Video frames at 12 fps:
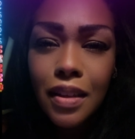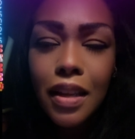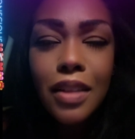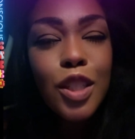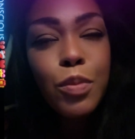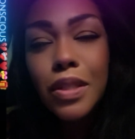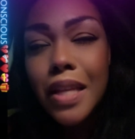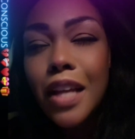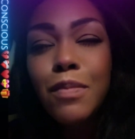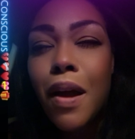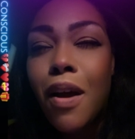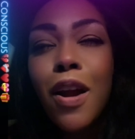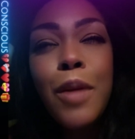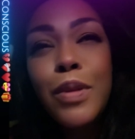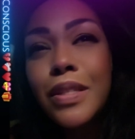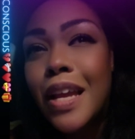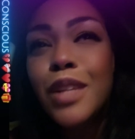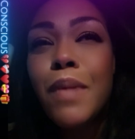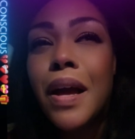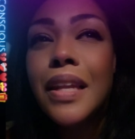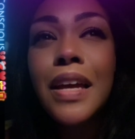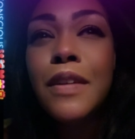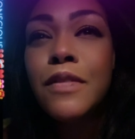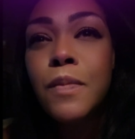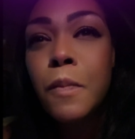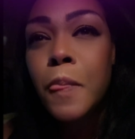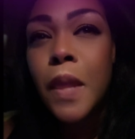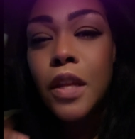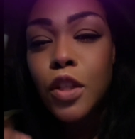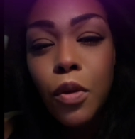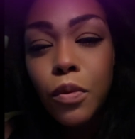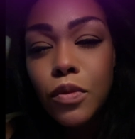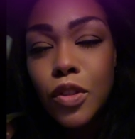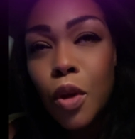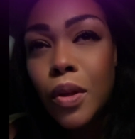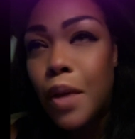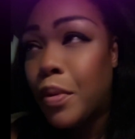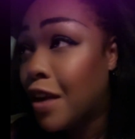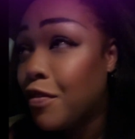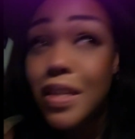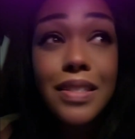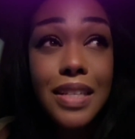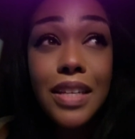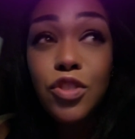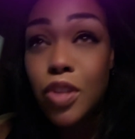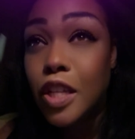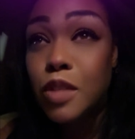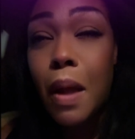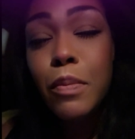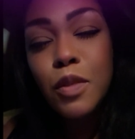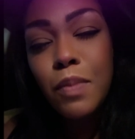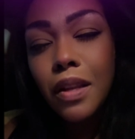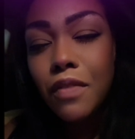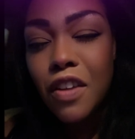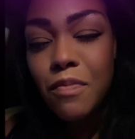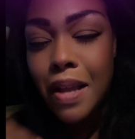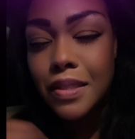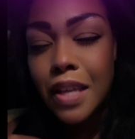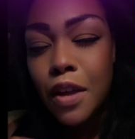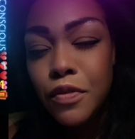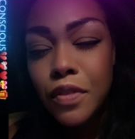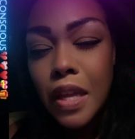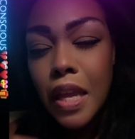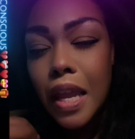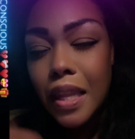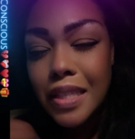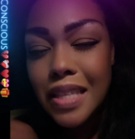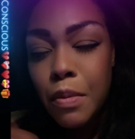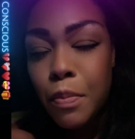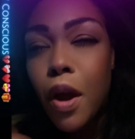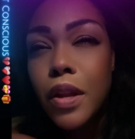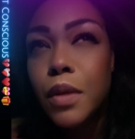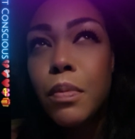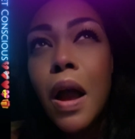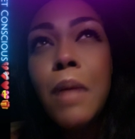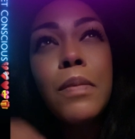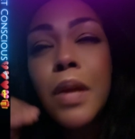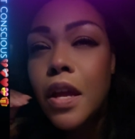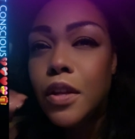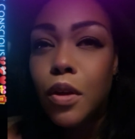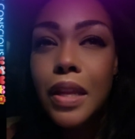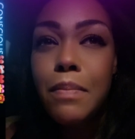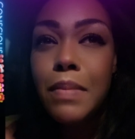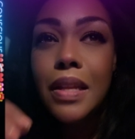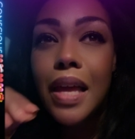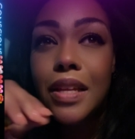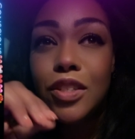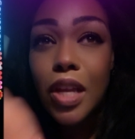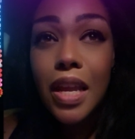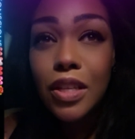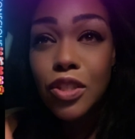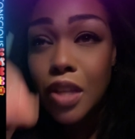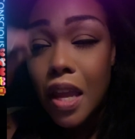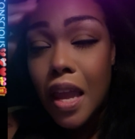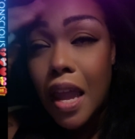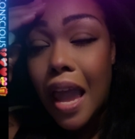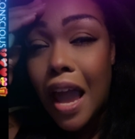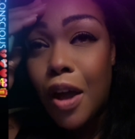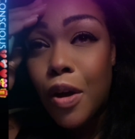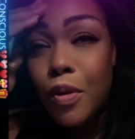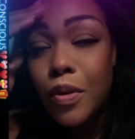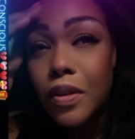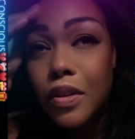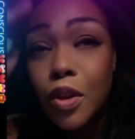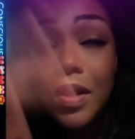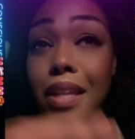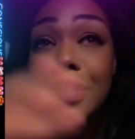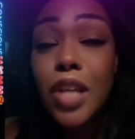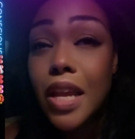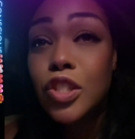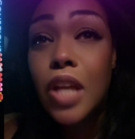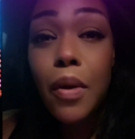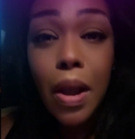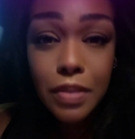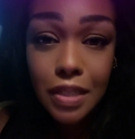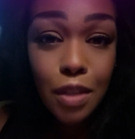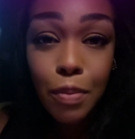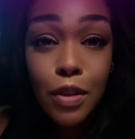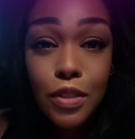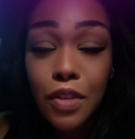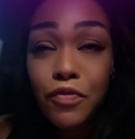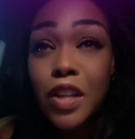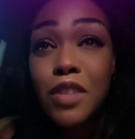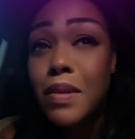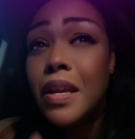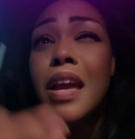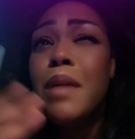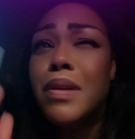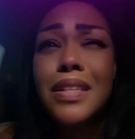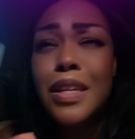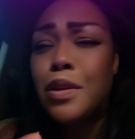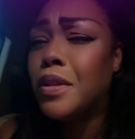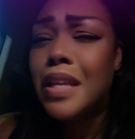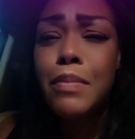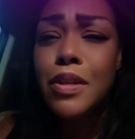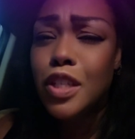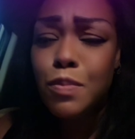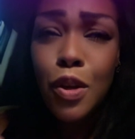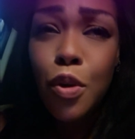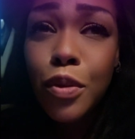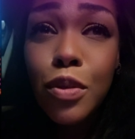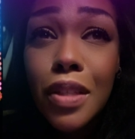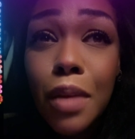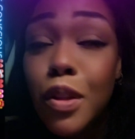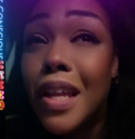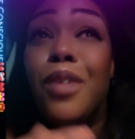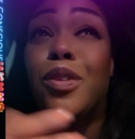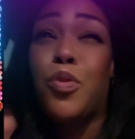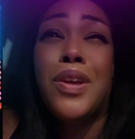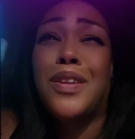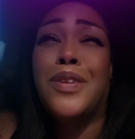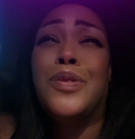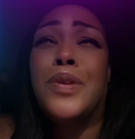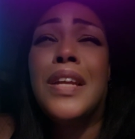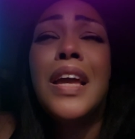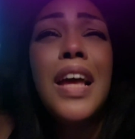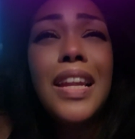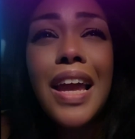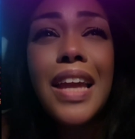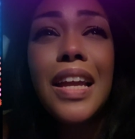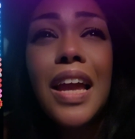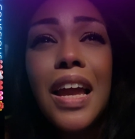Just protect my heart, protect my love. Don't let whatever this is change my perspective of myself. Unless I'm a part of the problem, don't let it change how I see the person in front of me, because I know that they must just be going through something. They don't know what they're doing. Like,